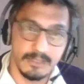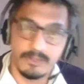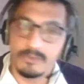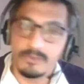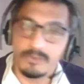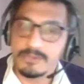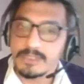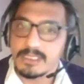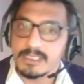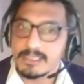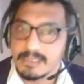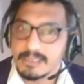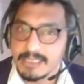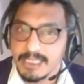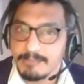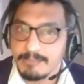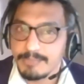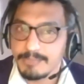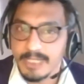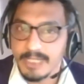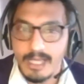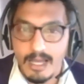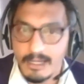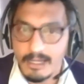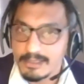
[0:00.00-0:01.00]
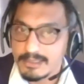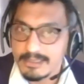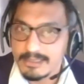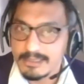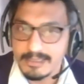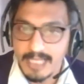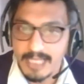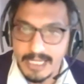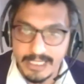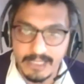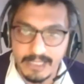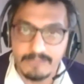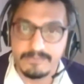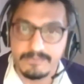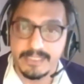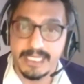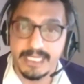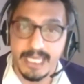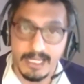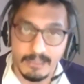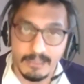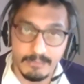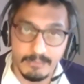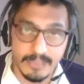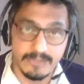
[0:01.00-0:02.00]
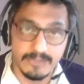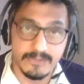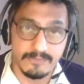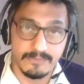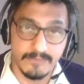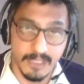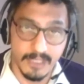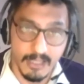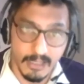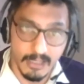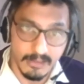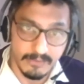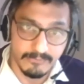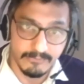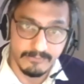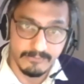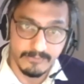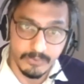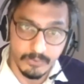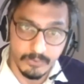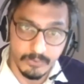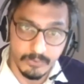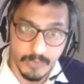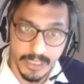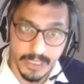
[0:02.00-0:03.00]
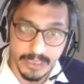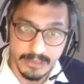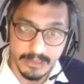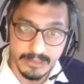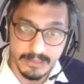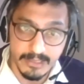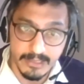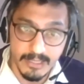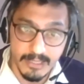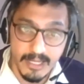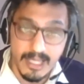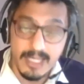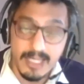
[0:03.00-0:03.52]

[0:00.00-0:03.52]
don't just deepen our understanding of the elements of the current foodways,